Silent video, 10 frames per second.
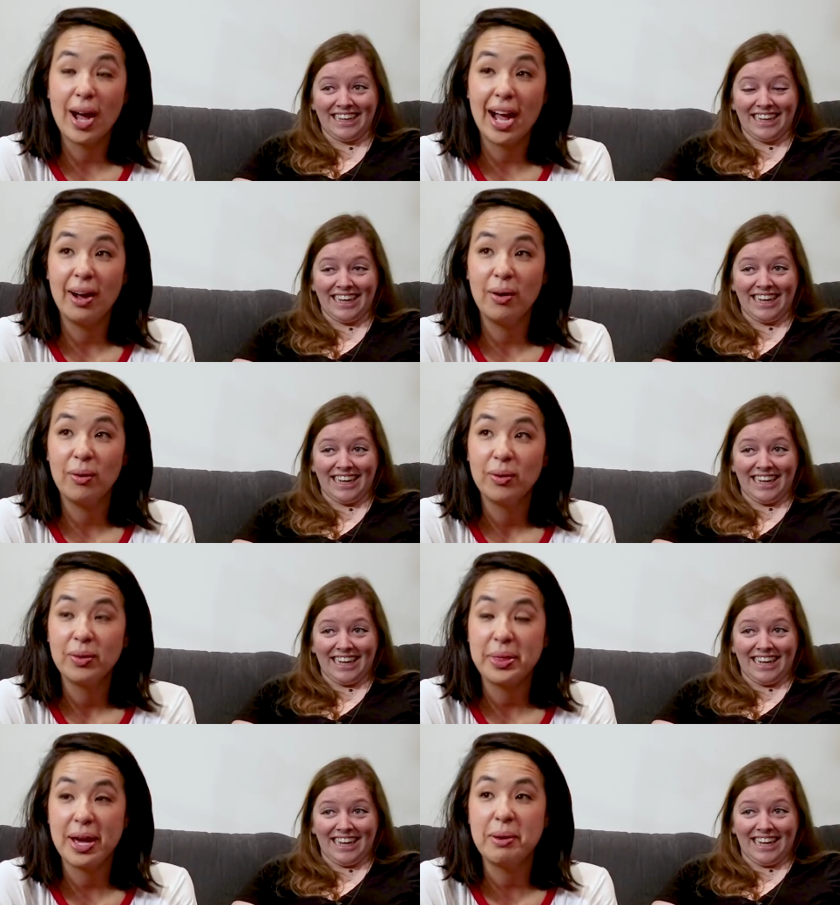
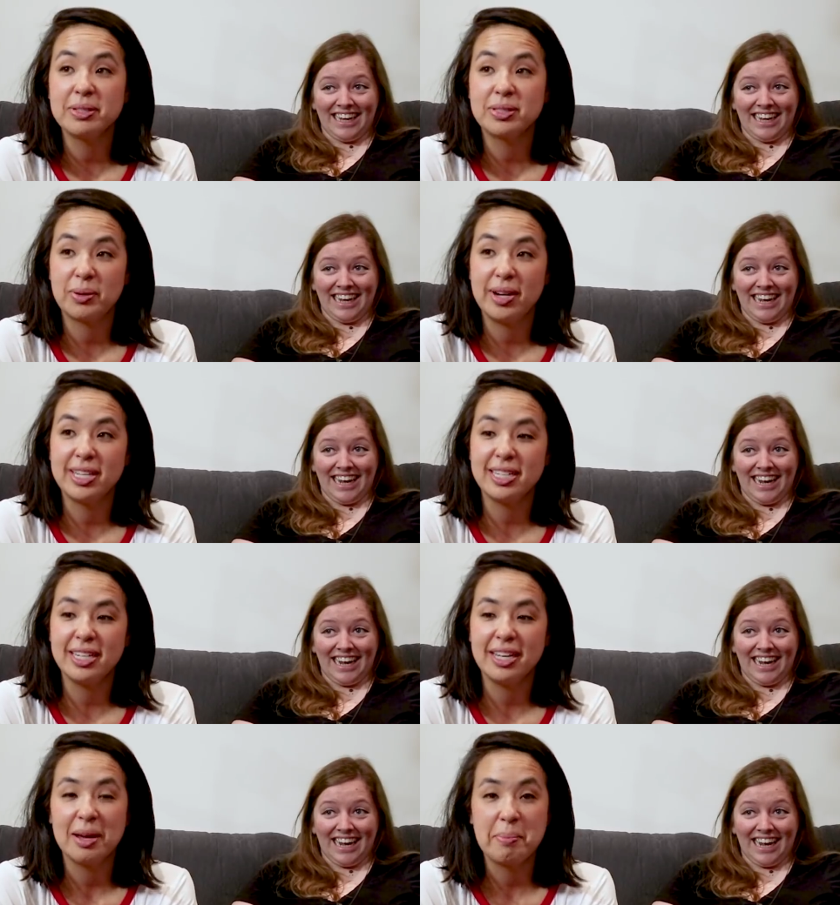Speaker 1: Wow, that was
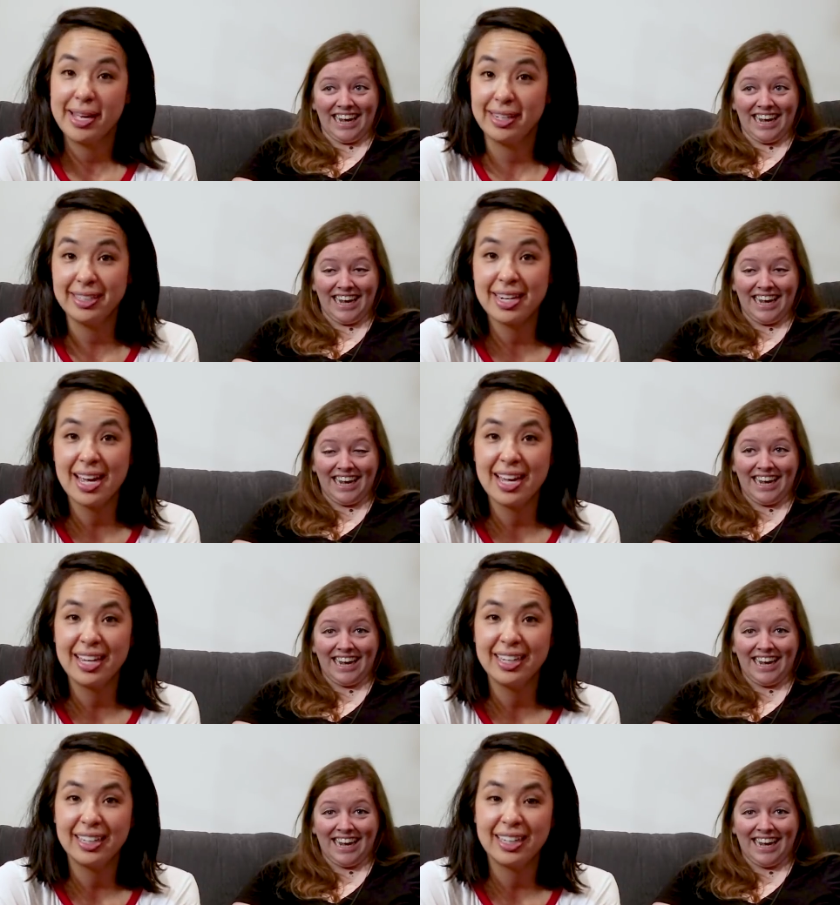crazy. Amanda and
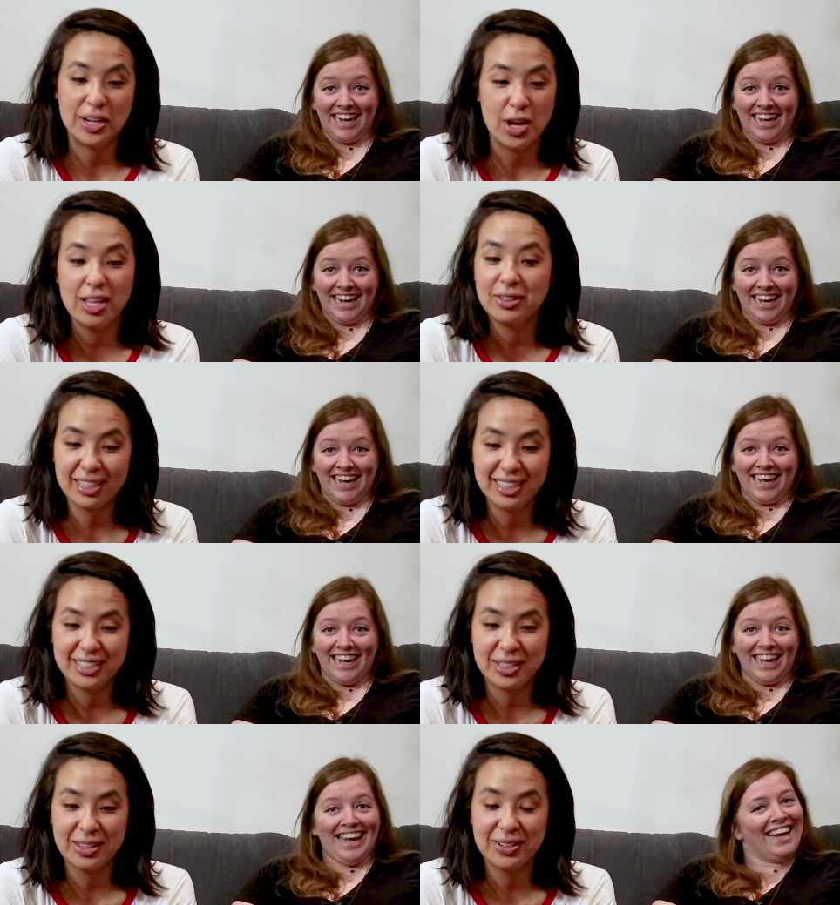I cannot look at
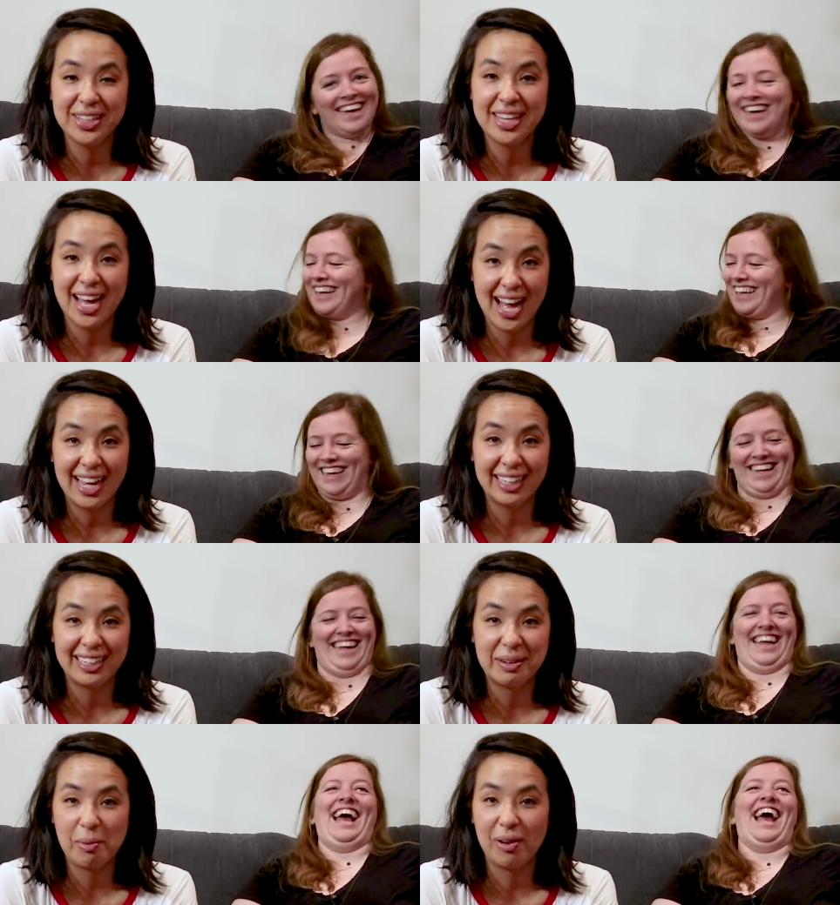each other in the eye
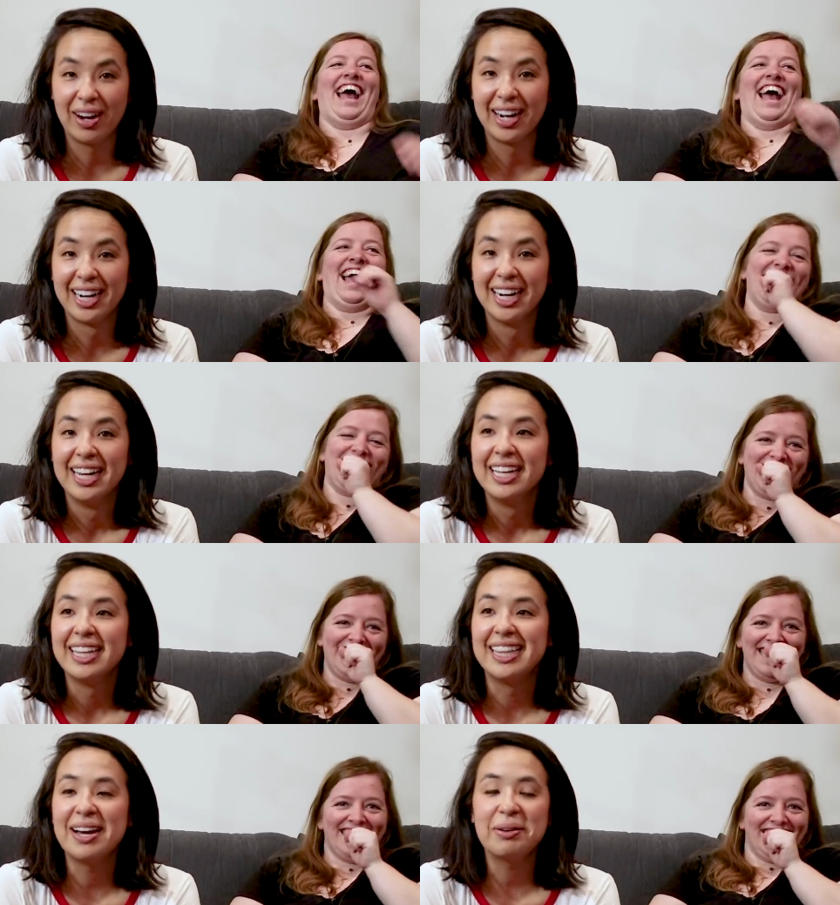anymore.
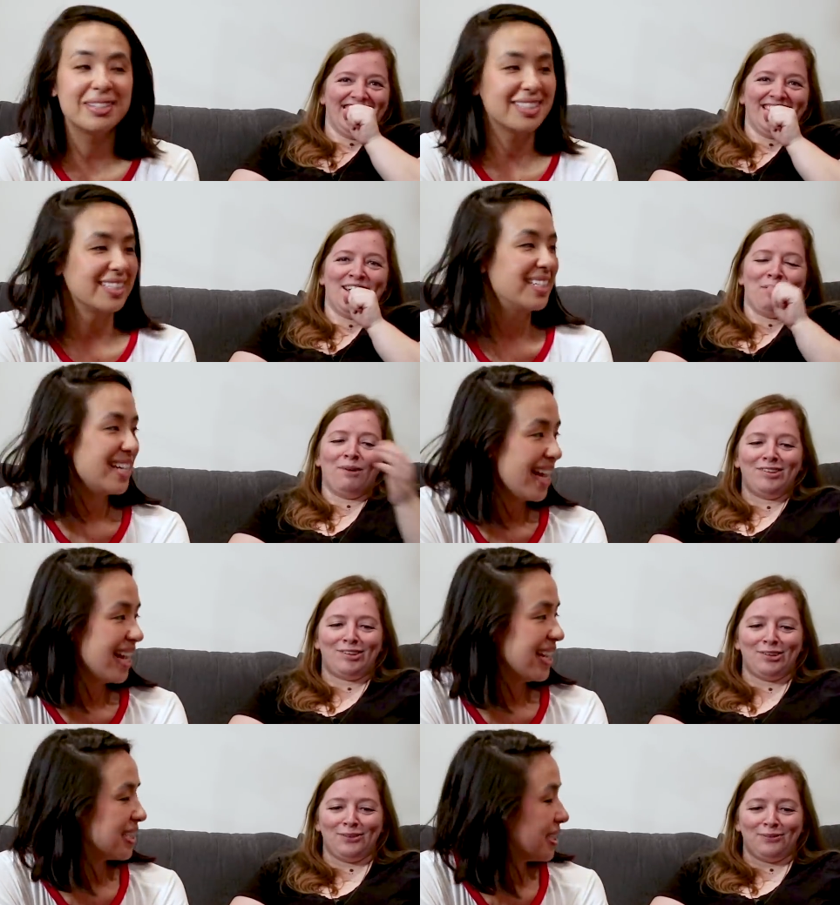
Speaker 2: That was
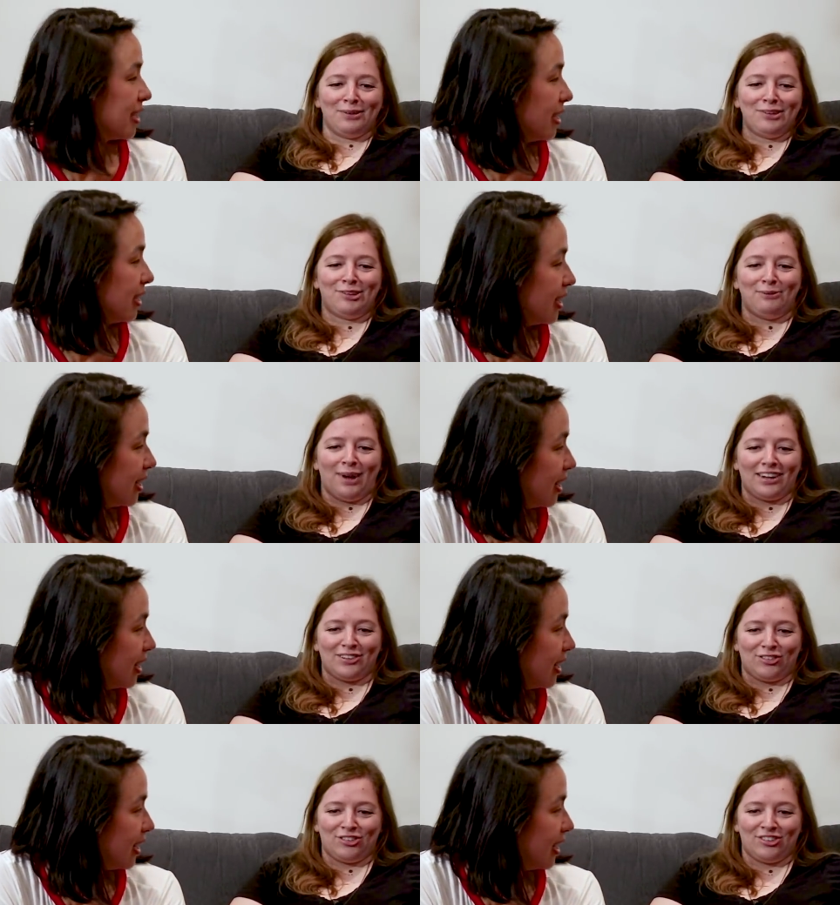once you once you
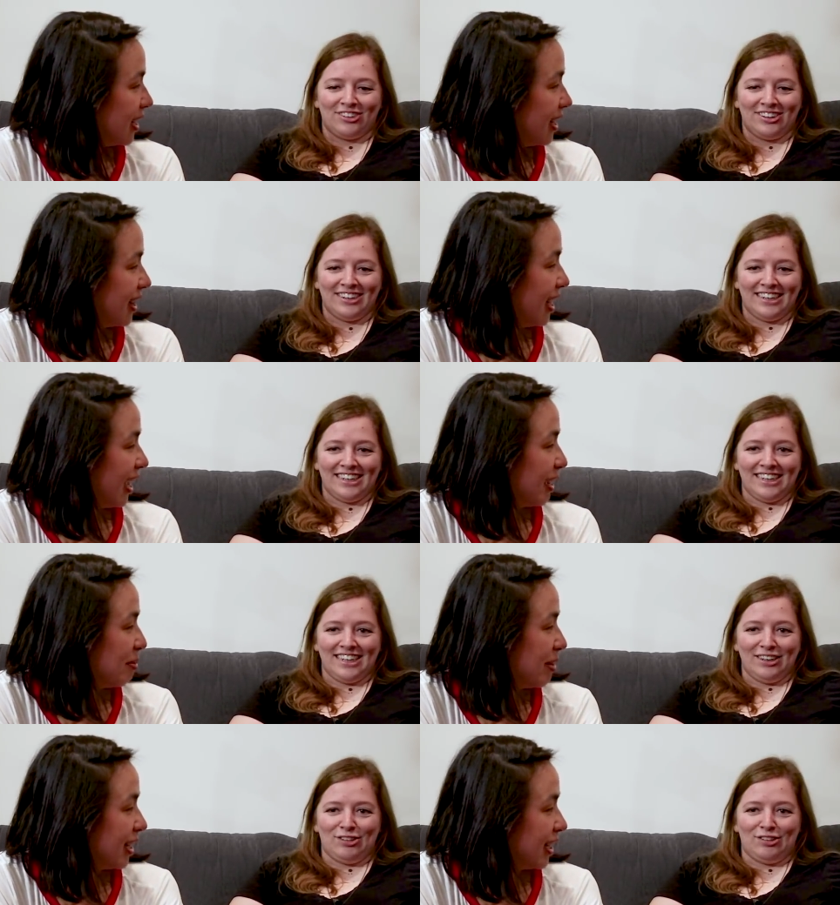watch The
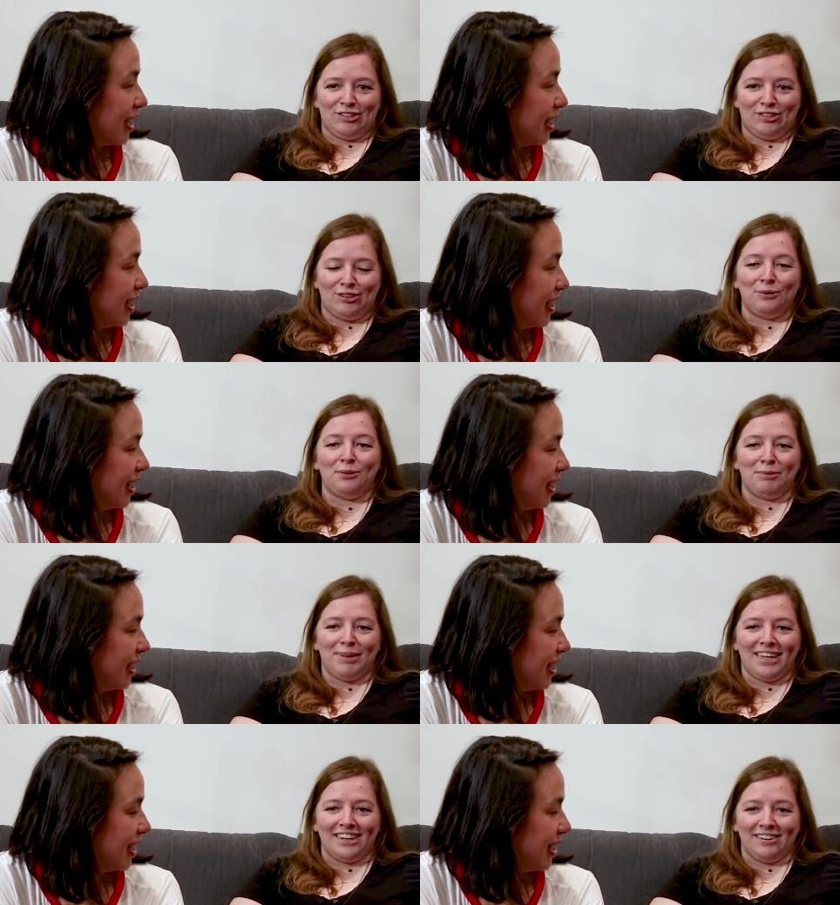Handmaiden, two
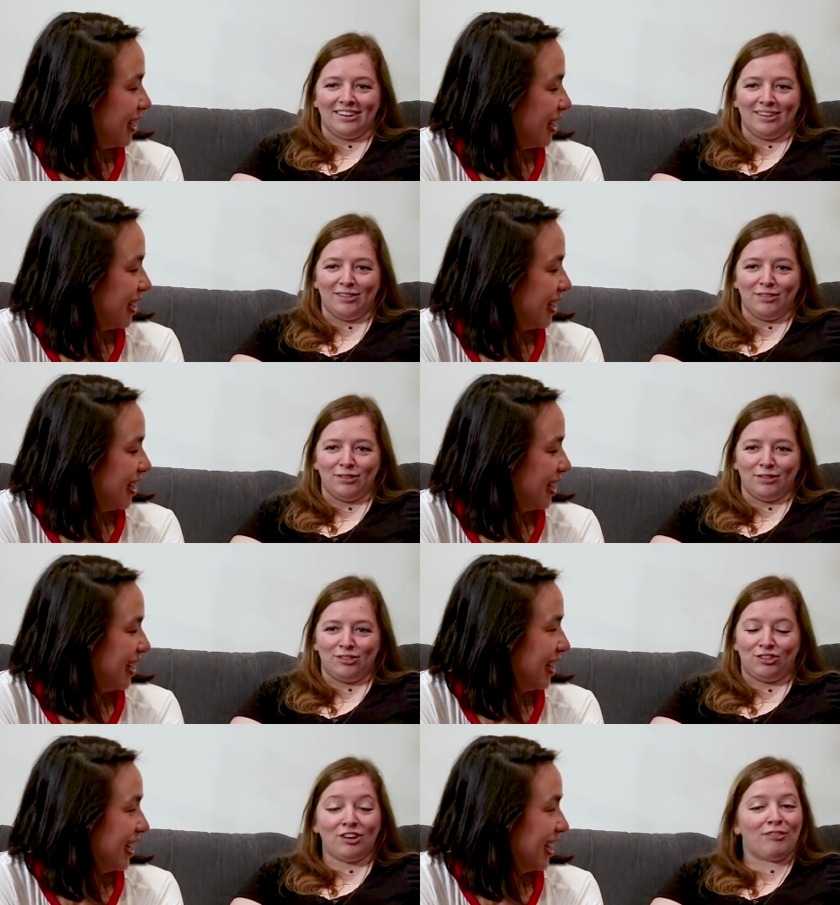women
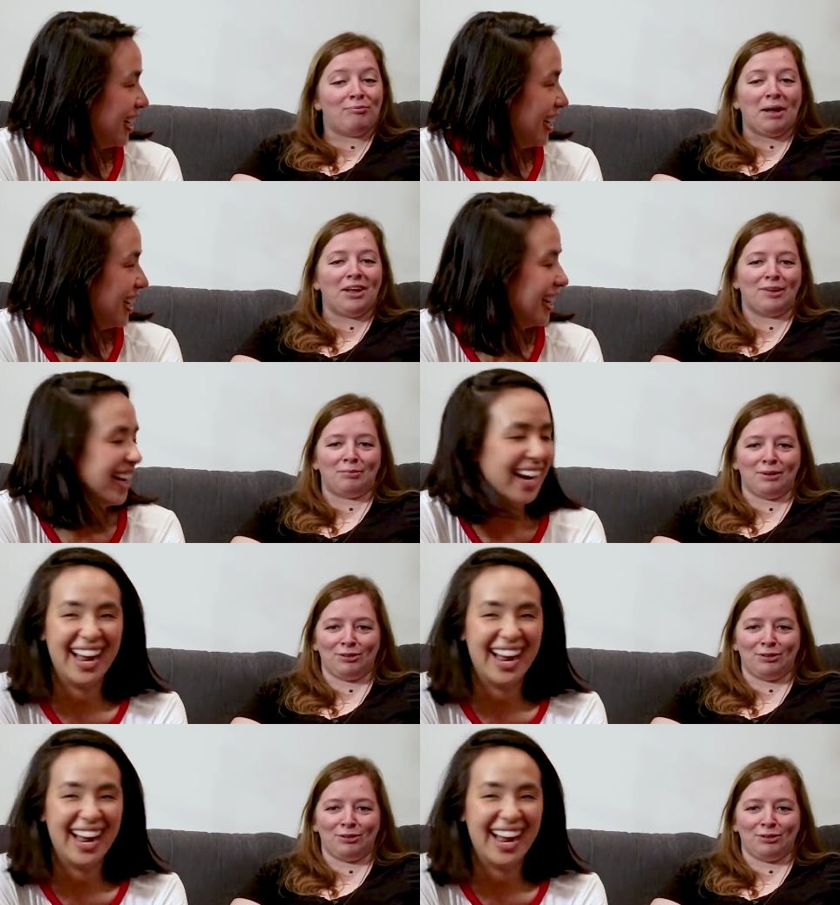shove bells up